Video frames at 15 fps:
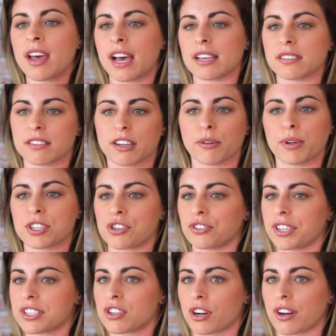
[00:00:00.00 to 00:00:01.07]
as I
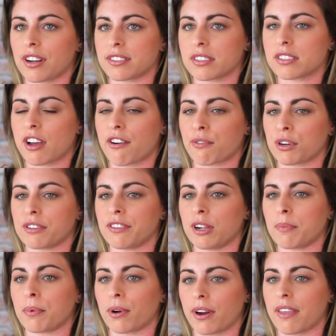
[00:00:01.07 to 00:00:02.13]
originally started as a software
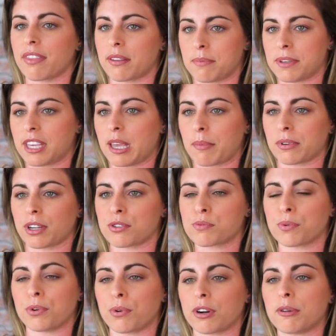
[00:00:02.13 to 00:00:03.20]
developer and then became an
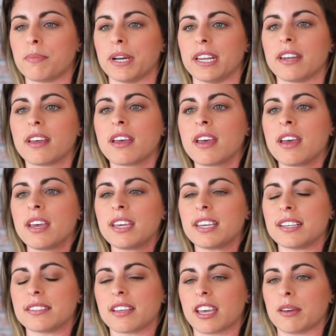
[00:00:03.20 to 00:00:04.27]
entrepreneur, but
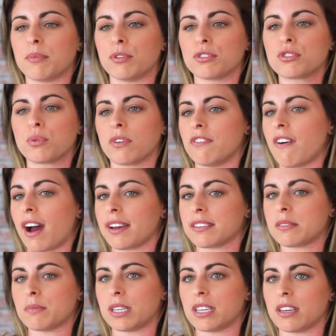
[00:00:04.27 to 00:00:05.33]
he's able to
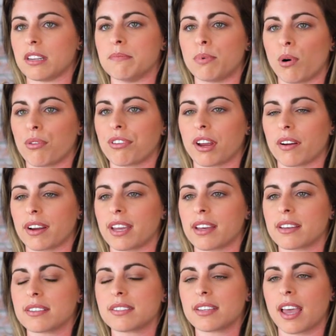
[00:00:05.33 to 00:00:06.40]
advise me in both
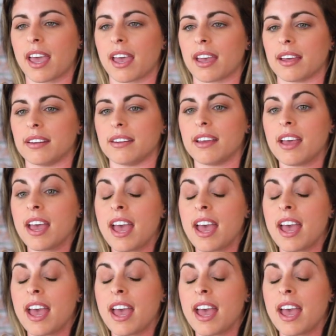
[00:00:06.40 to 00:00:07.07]
areas. And